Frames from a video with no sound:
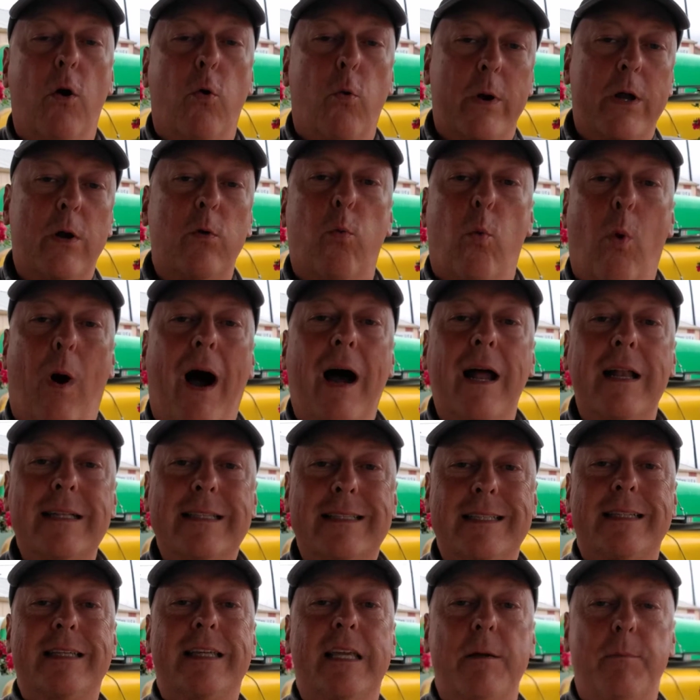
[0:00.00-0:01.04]
We want
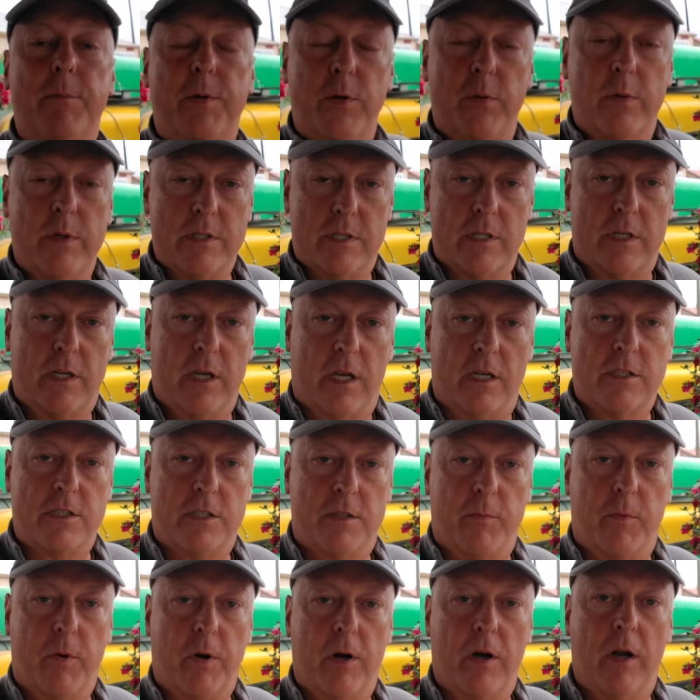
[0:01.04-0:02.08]
to keep you as a
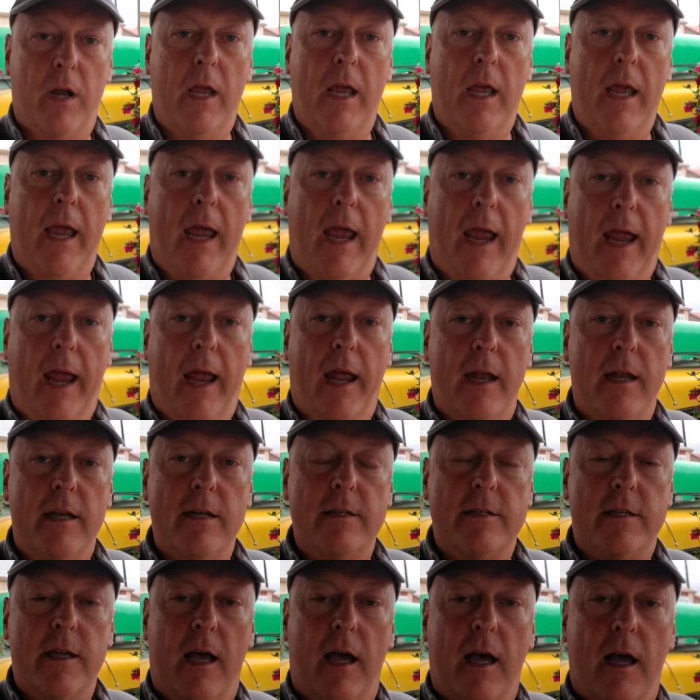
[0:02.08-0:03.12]
customer,
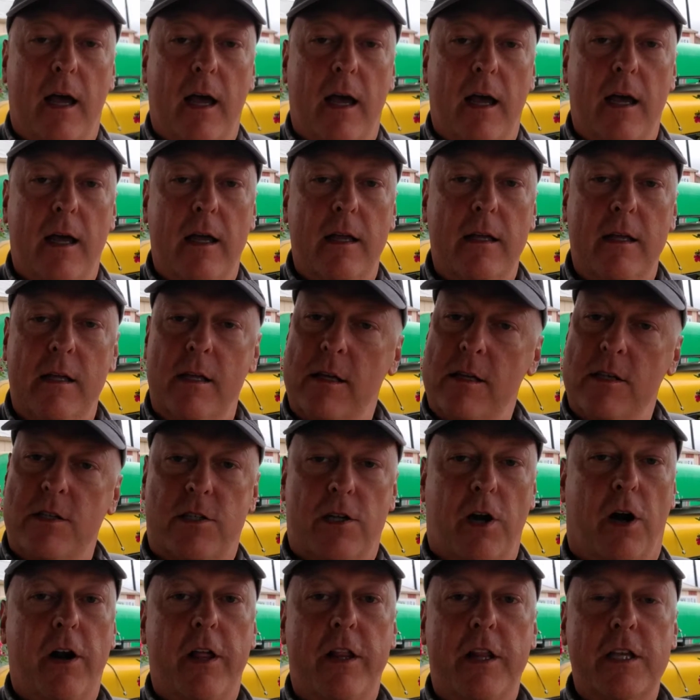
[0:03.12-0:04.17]
and uh,
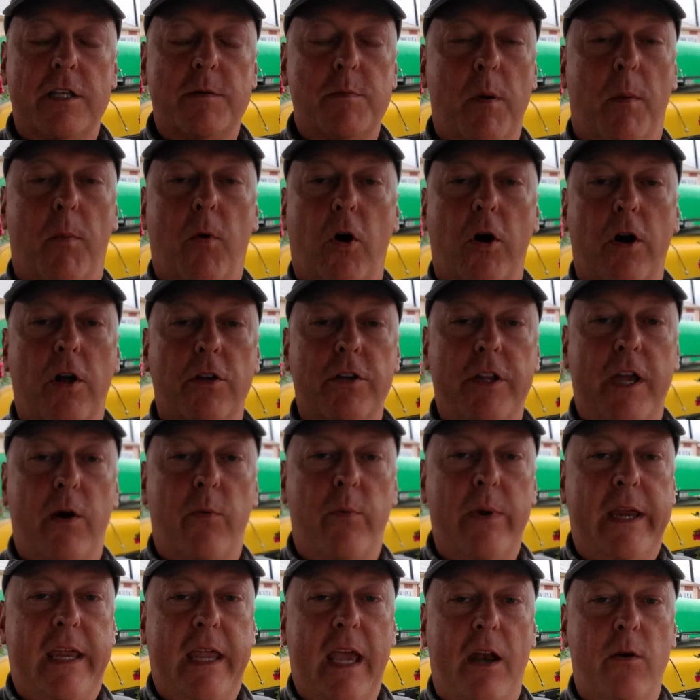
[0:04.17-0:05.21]
starting this Memorial Day
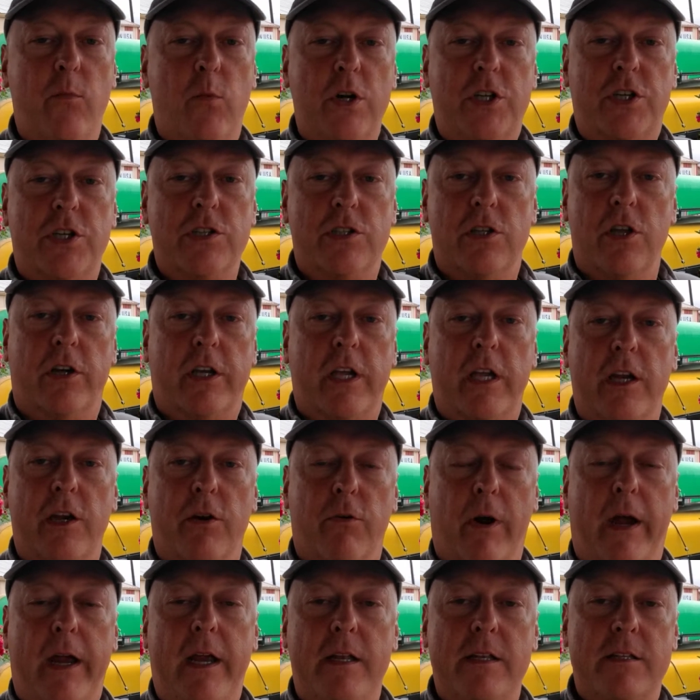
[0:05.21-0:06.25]
weekend, which is looking
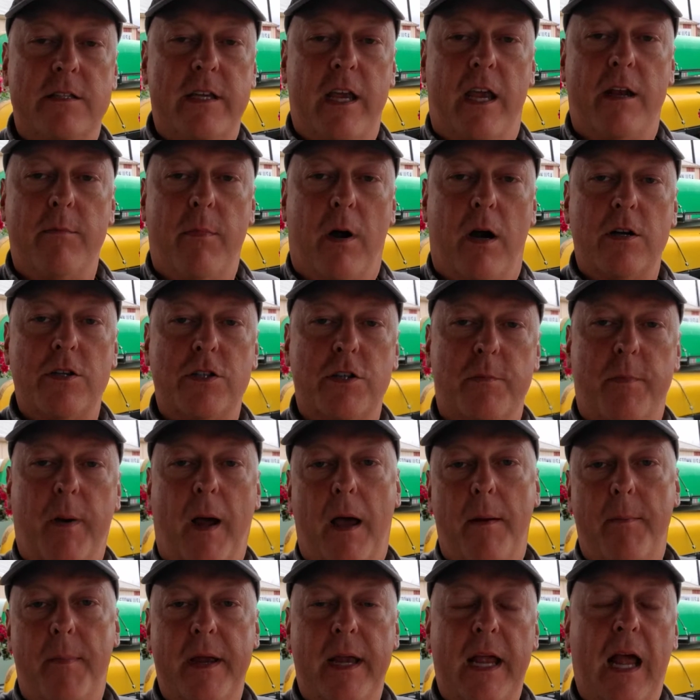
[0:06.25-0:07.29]
great. Sandbars are
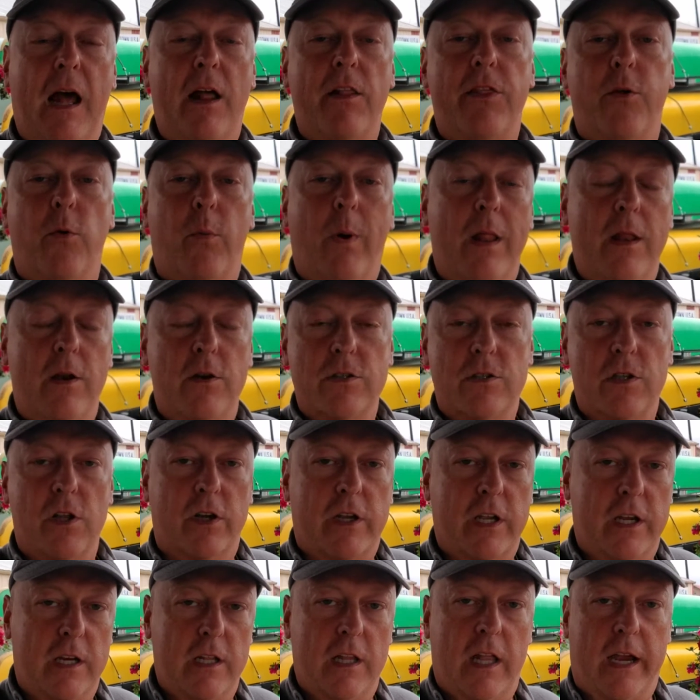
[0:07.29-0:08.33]
popping out. The weather's
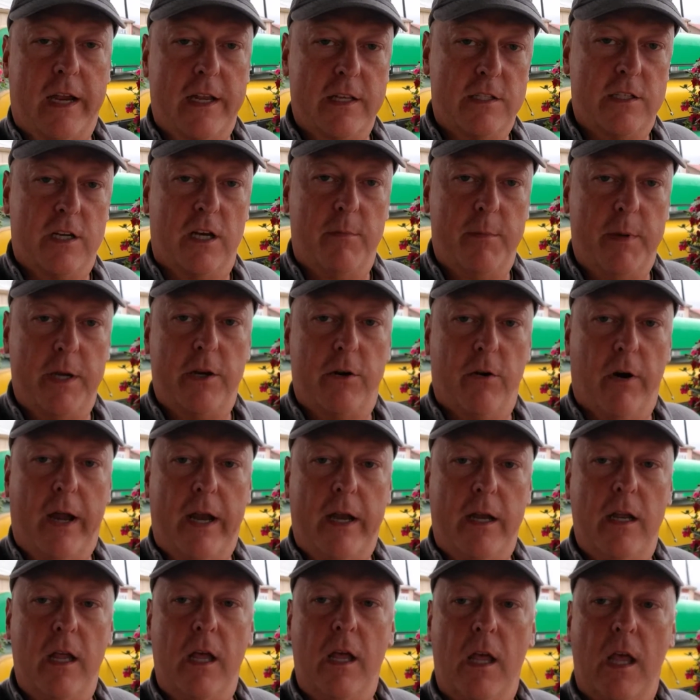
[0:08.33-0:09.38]
looking like it's going to be great.